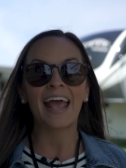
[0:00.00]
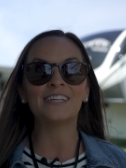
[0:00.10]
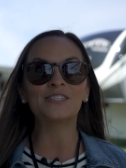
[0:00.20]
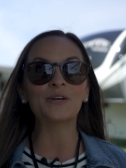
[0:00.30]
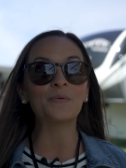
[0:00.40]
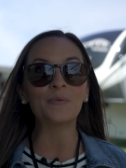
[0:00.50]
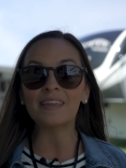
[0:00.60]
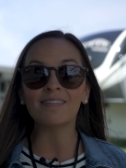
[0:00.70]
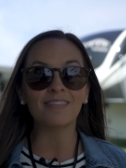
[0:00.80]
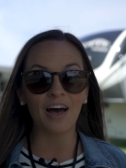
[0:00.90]
And so
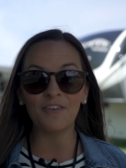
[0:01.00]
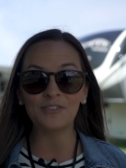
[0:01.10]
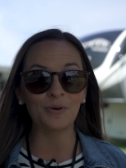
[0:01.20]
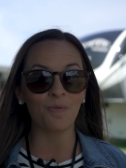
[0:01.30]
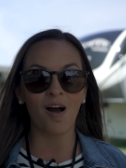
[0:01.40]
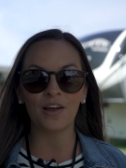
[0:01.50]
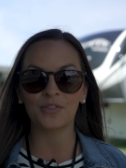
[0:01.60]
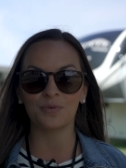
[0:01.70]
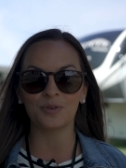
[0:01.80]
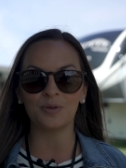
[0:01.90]
we love to
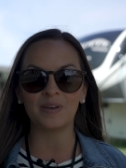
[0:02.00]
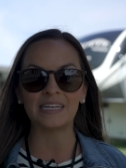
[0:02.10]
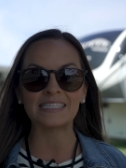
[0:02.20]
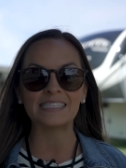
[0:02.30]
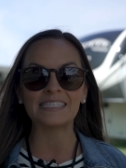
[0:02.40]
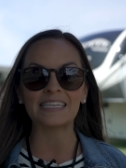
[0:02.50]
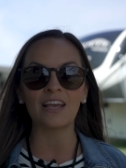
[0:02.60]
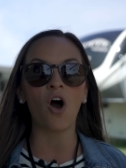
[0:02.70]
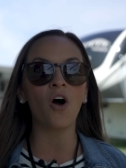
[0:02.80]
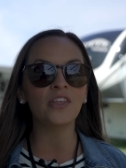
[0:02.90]
walk through units and
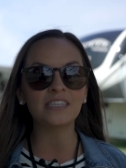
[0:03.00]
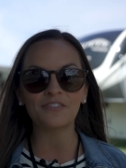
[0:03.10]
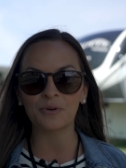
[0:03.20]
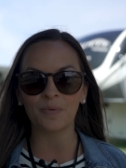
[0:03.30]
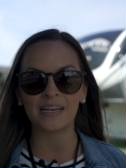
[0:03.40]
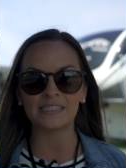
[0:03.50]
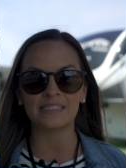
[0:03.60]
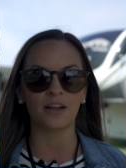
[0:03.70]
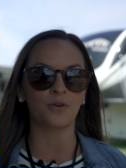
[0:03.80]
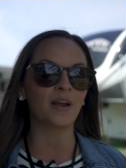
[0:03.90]
see all the different ways
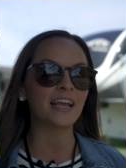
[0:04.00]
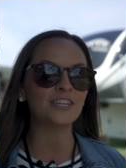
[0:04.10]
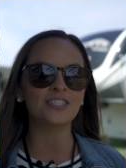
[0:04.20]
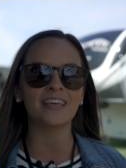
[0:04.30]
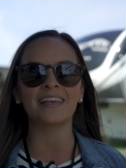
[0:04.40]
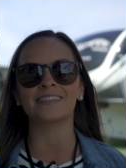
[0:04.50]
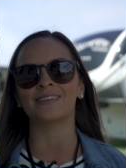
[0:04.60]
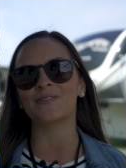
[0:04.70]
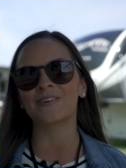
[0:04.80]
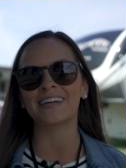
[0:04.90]
they arrange things
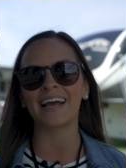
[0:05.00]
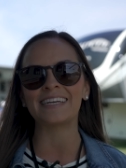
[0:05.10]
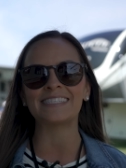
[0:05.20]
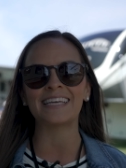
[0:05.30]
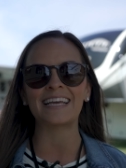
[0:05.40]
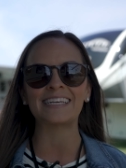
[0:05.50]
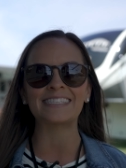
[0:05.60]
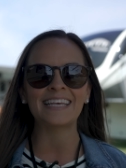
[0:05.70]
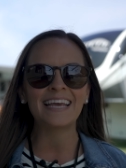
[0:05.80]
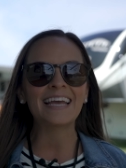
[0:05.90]
and organize
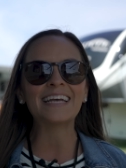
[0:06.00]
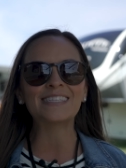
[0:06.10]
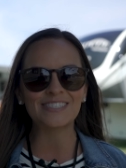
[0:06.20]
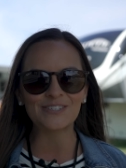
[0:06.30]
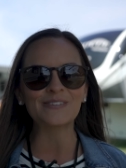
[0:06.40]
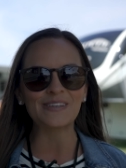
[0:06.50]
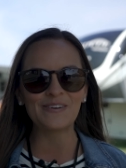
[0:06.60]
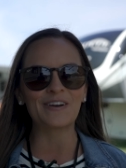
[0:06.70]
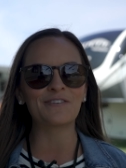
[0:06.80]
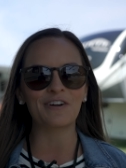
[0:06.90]
things. It's
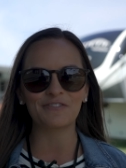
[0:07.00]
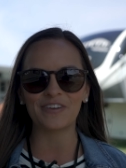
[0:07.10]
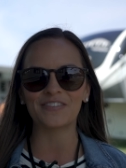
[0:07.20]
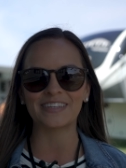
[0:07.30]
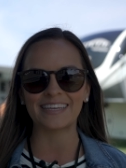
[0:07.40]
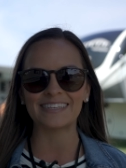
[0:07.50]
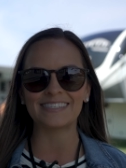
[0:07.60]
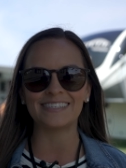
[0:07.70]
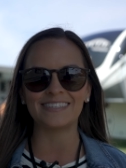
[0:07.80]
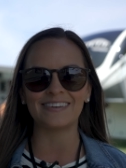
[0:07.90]
truly one of our favorite
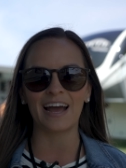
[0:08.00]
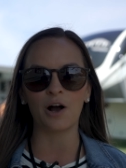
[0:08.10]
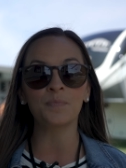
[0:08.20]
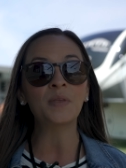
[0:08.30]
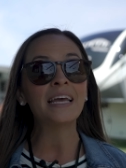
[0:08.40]
things to do now.